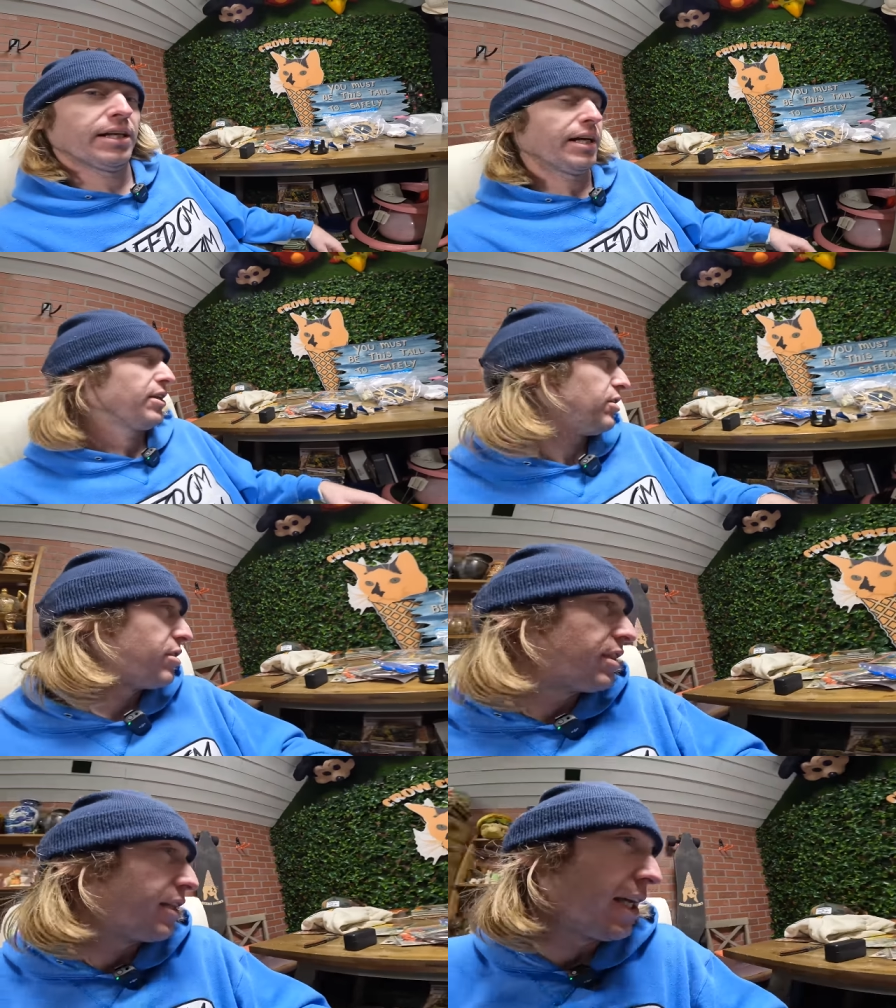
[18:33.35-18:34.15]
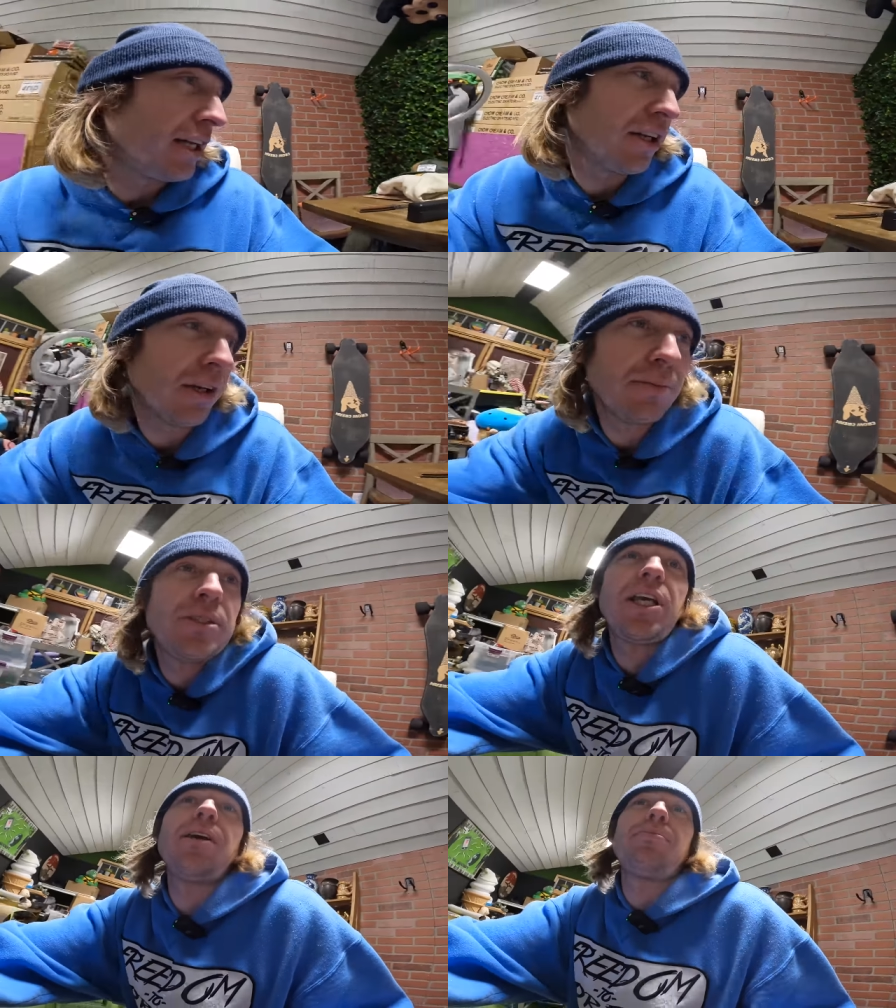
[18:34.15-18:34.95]
then I could stand
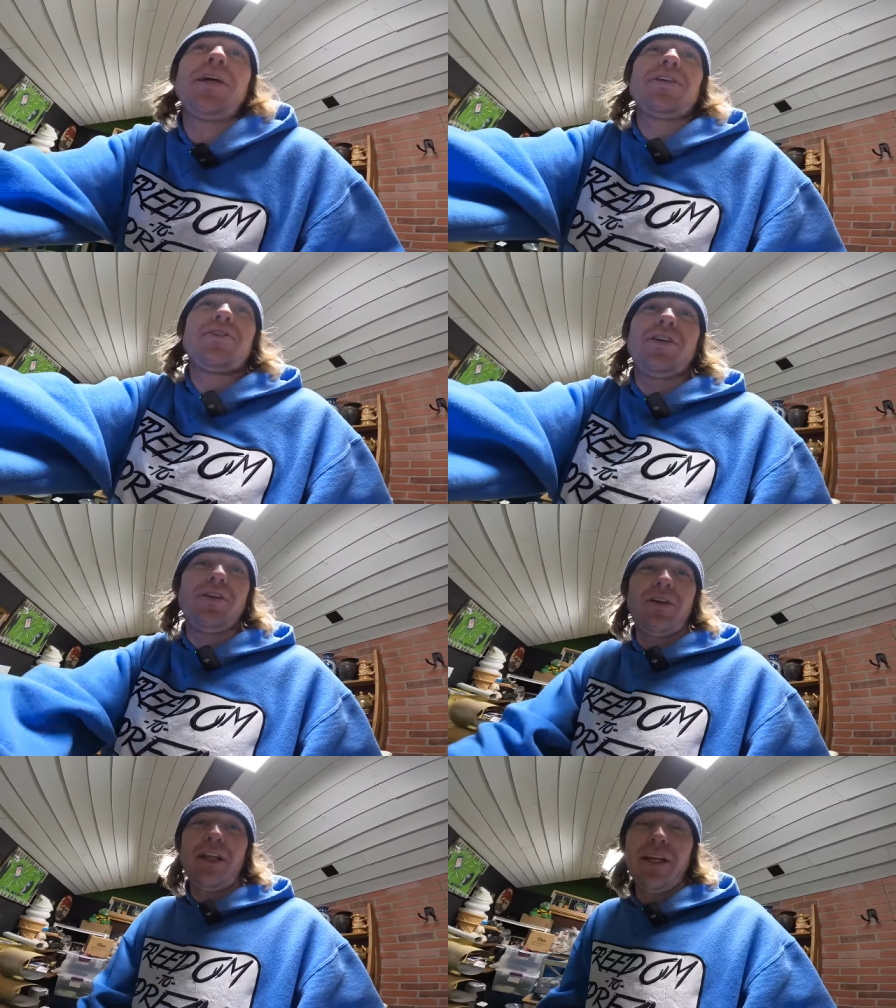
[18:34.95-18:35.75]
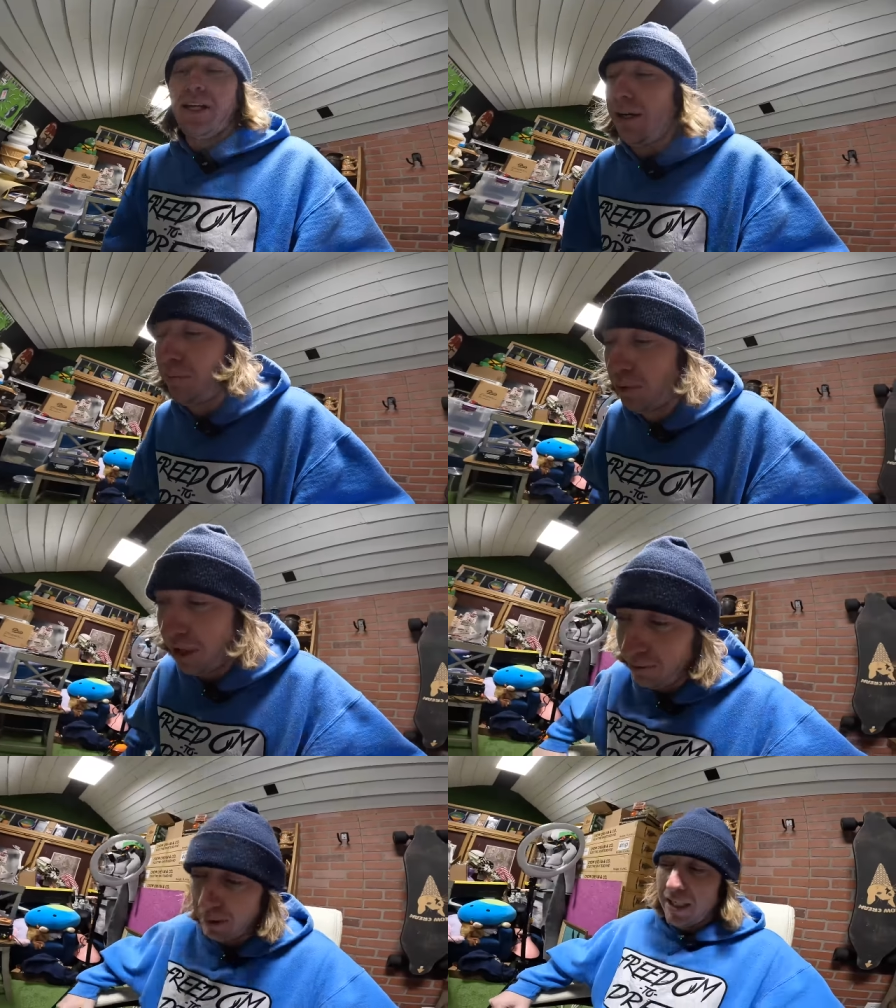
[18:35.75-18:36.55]
up, take a picture, and then I could
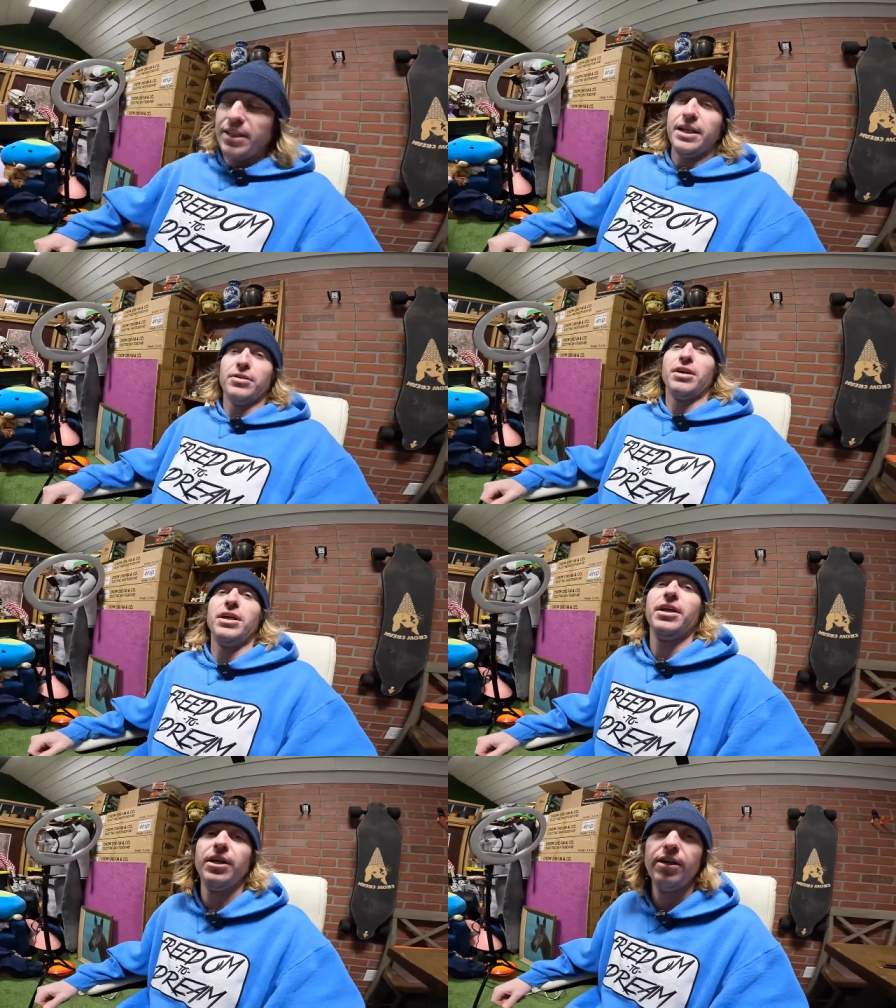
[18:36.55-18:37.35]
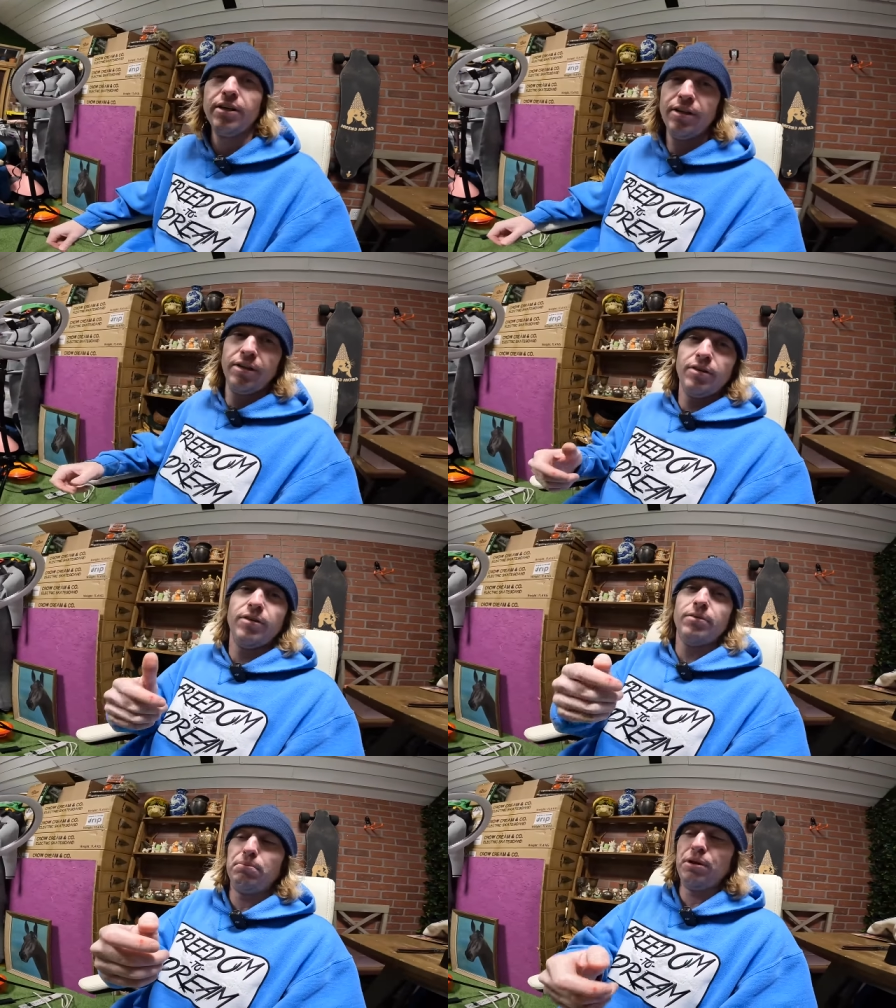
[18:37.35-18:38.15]
plop back down right here,
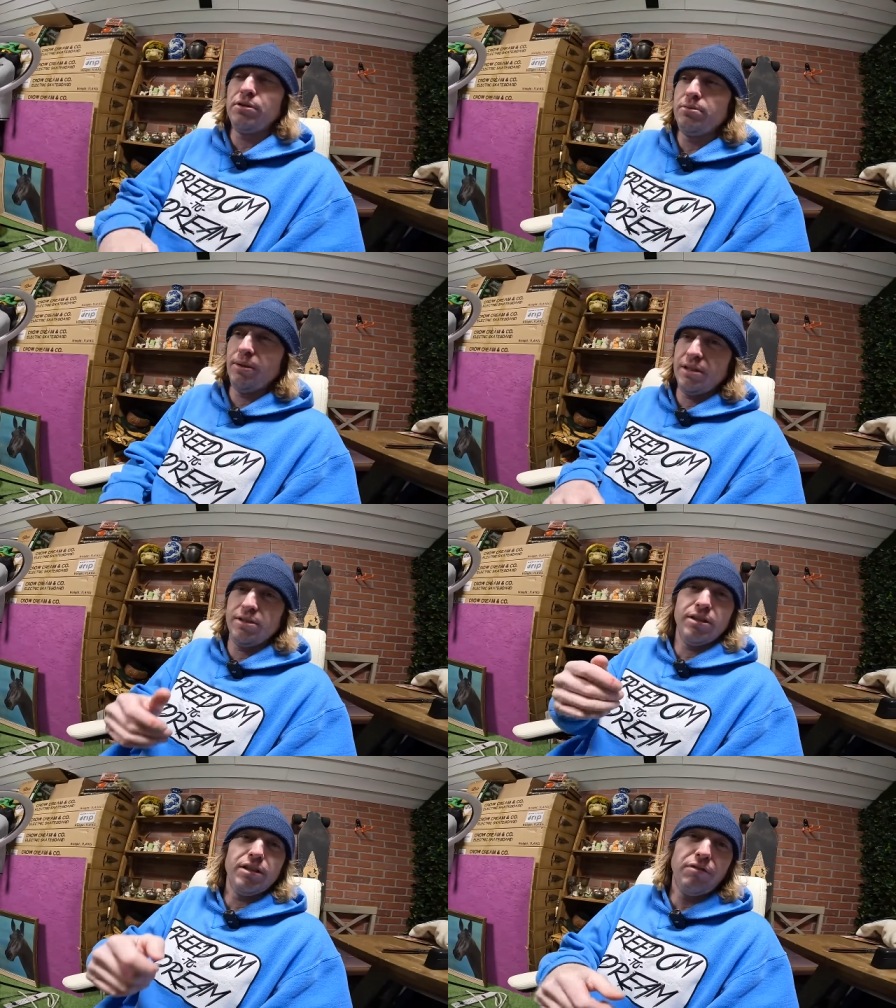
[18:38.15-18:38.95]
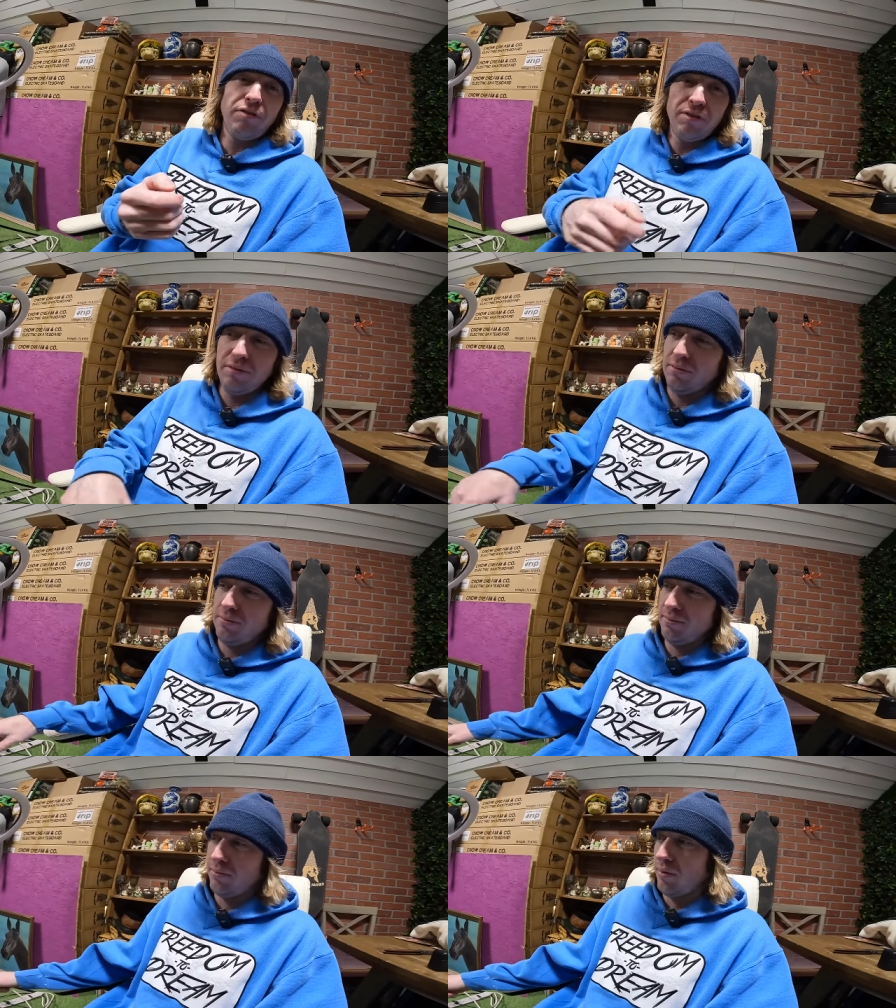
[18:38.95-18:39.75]
post my stuff,
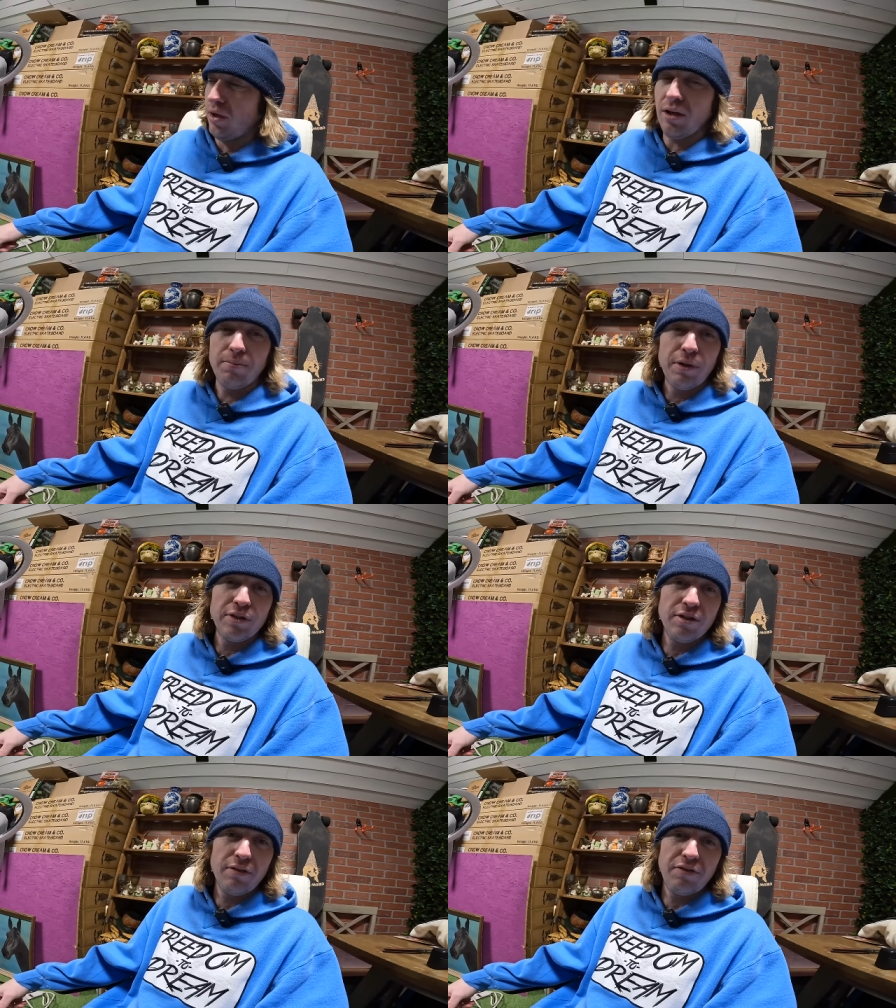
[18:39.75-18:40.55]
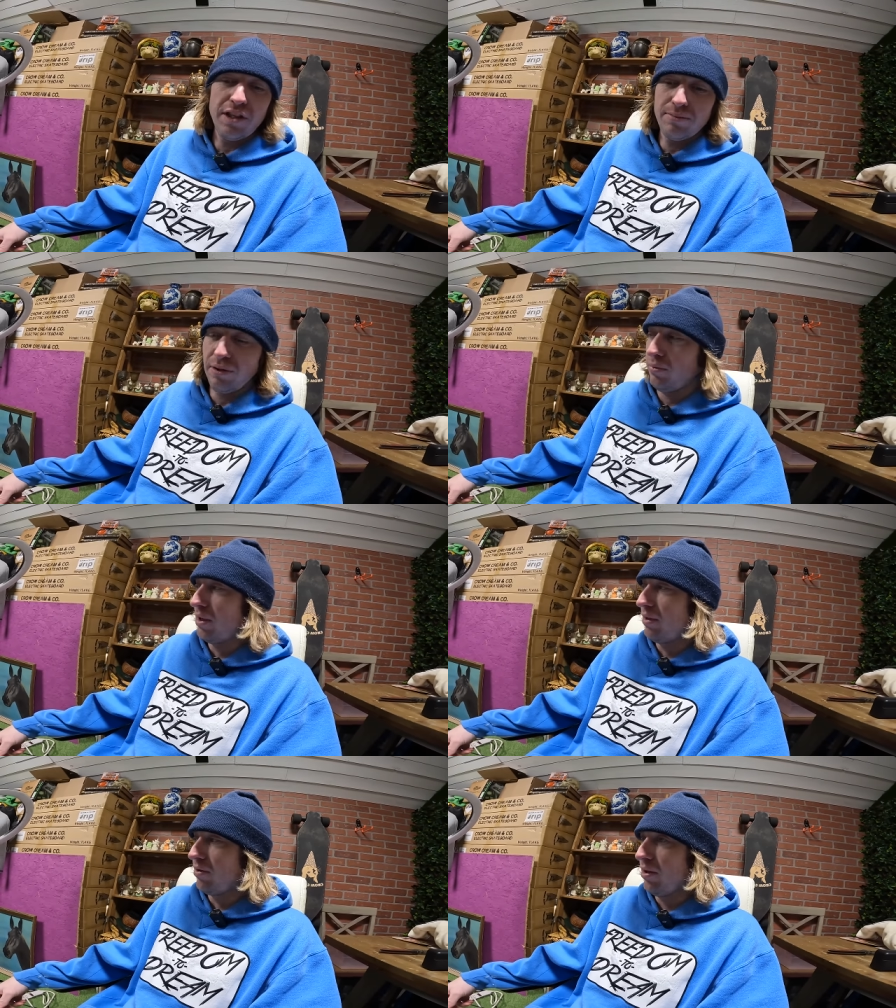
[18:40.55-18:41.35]
you know, post on Facebook,
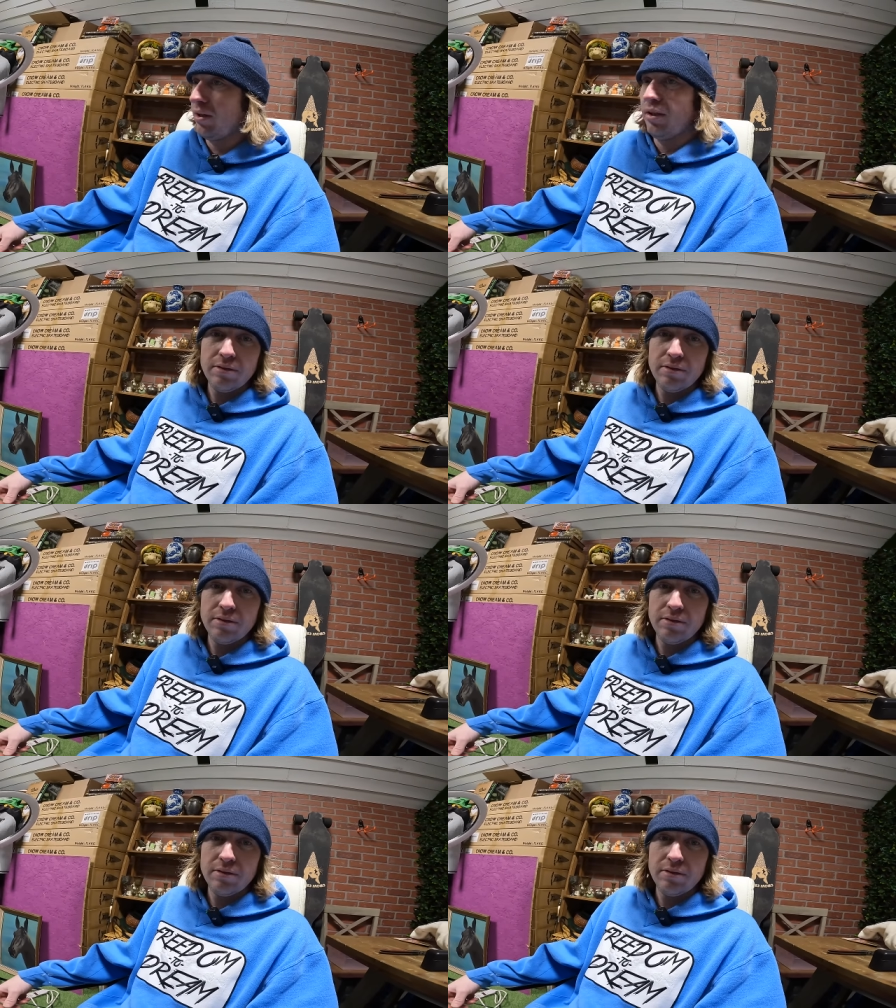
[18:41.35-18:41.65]
whatever.